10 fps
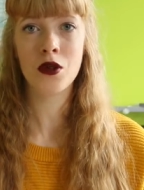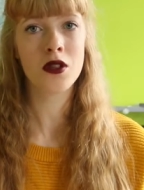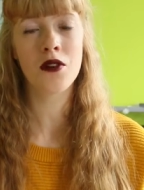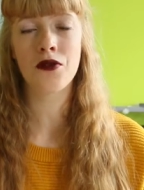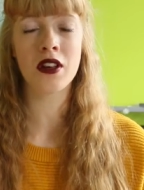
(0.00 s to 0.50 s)

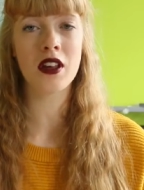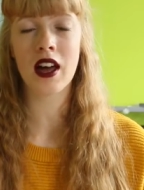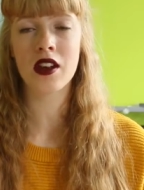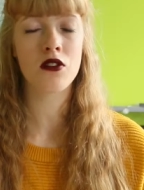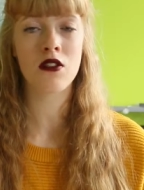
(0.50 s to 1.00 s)
love
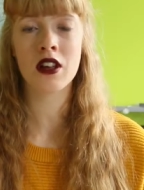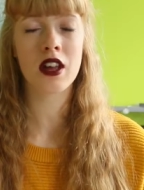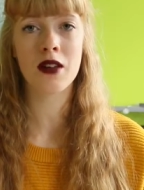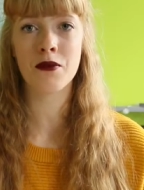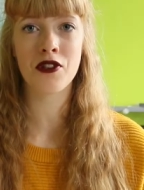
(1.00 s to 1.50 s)
Anne of Green
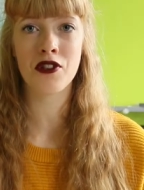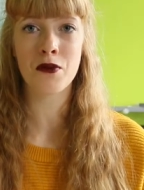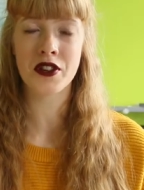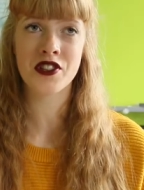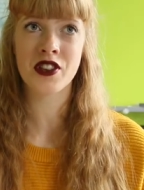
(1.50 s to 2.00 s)
Gables as
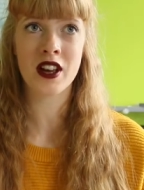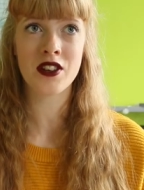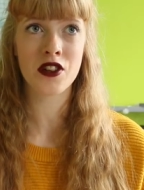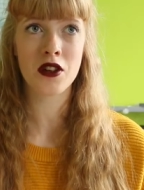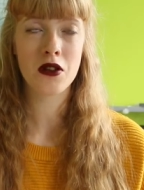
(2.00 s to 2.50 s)
much as I
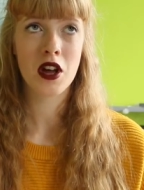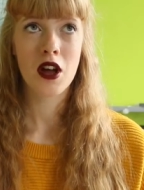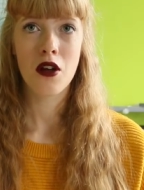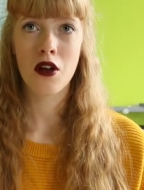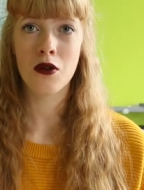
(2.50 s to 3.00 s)
do,
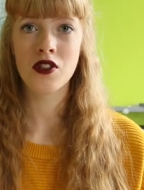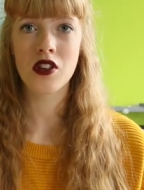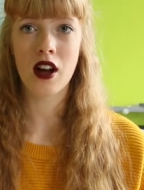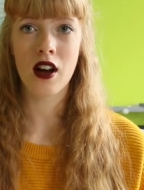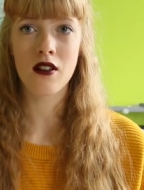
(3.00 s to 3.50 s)

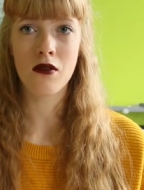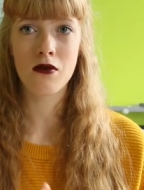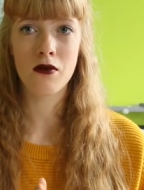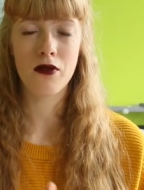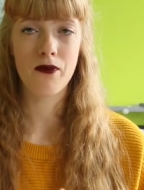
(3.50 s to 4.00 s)
I'll
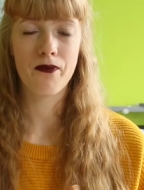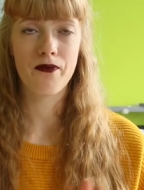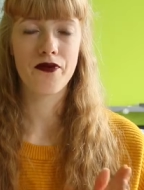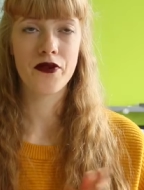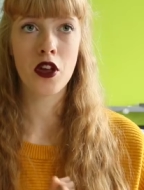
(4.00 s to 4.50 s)

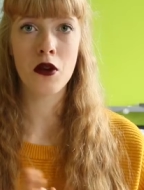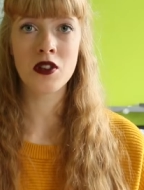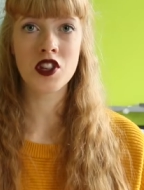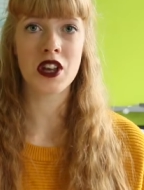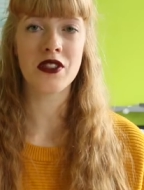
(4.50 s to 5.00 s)
go
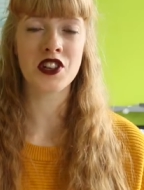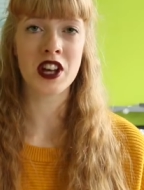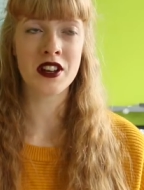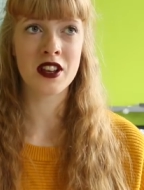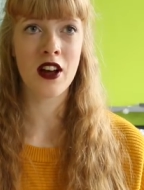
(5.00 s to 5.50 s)
and check the
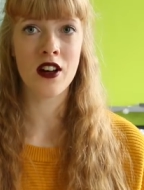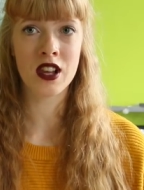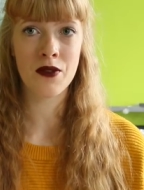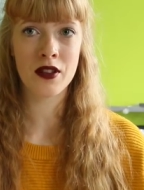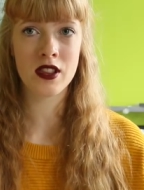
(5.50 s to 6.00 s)
channel out. I'll
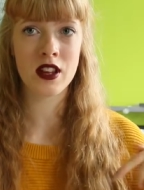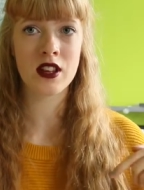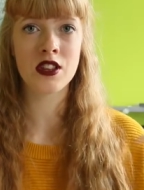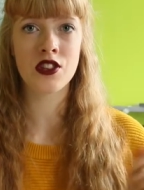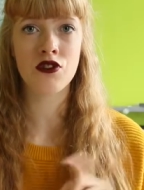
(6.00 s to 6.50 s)
leave a link
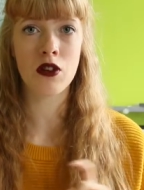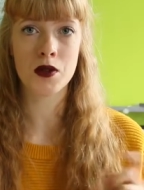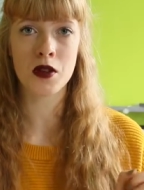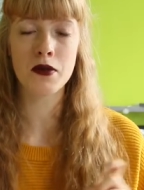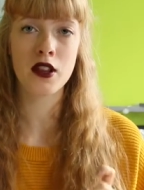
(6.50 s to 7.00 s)
in the
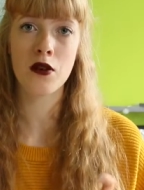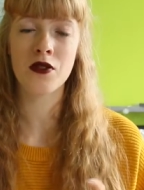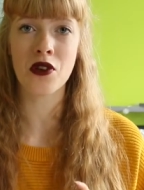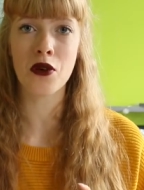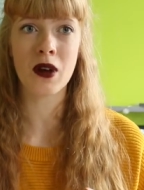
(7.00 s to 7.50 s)
description below
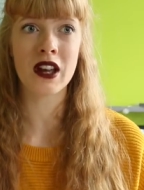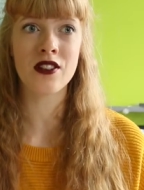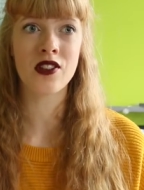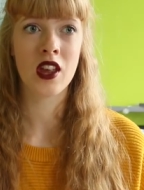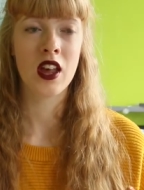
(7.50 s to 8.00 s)
as
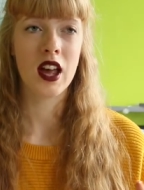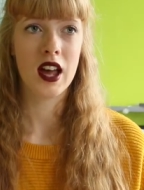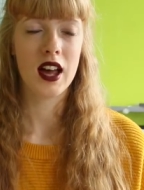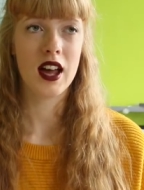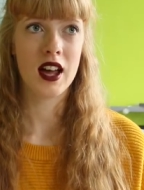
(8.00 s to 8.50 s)
always,
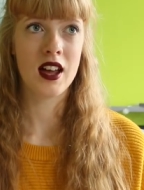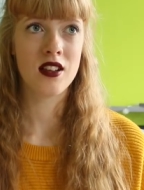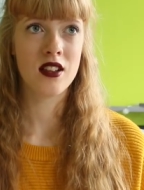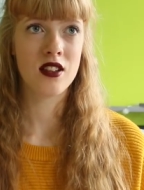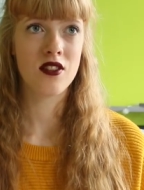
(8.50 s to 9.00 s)

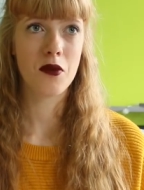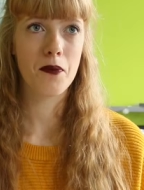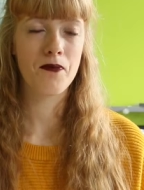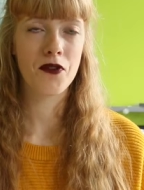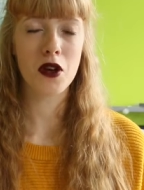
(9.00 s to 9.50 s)
and
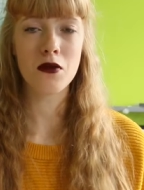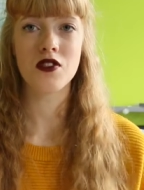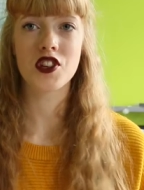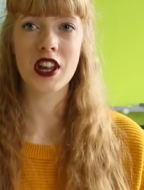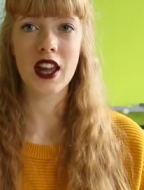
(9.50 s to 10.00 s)
go
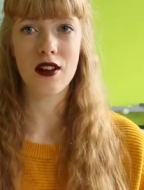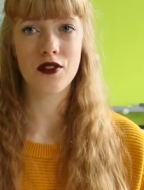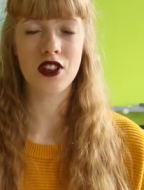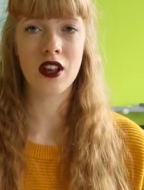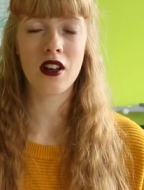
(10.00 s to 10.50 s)
and check it
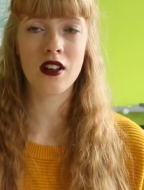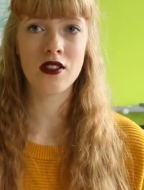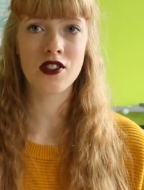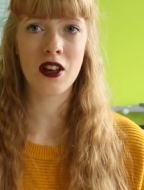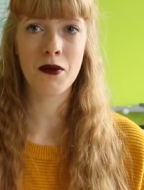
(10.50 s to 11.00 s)
out
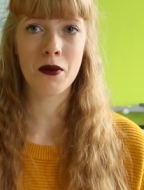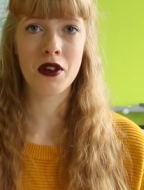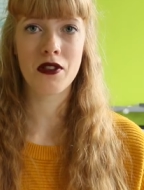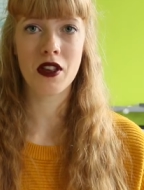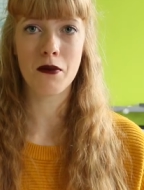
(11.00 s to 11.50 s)
and tell me
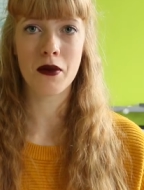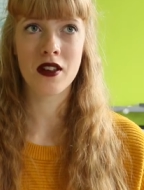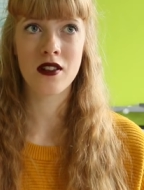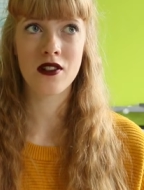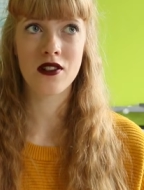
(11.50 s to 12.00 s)
what you think,
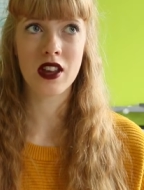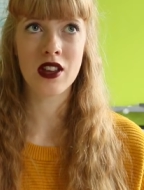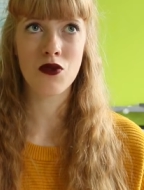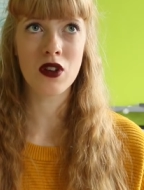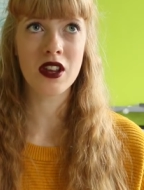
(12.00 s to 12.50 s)
because
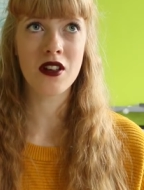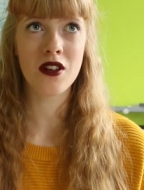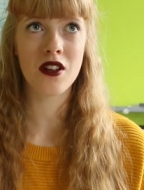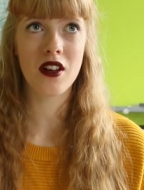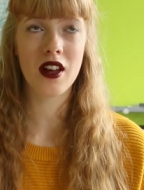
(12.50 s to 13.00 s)
it's really
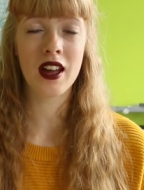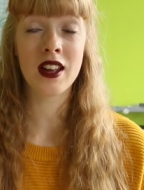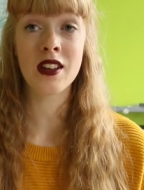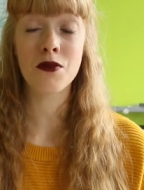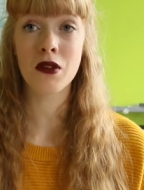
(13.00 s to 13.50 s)
good.
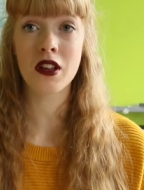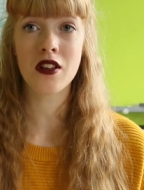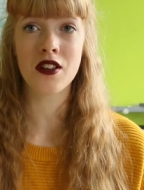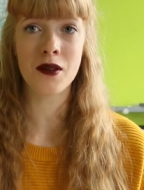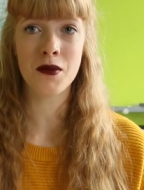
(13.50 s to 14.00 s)
It is pretty
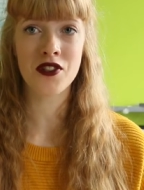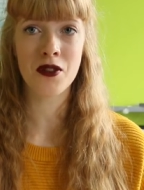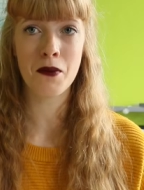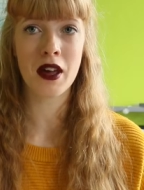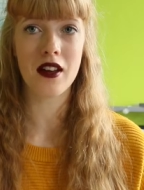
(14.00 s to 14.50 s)
good, I must
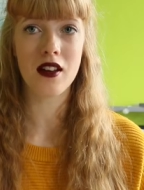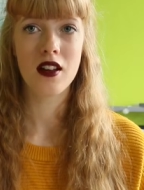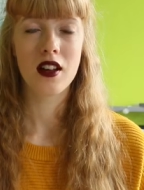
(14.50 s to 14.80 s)
admit.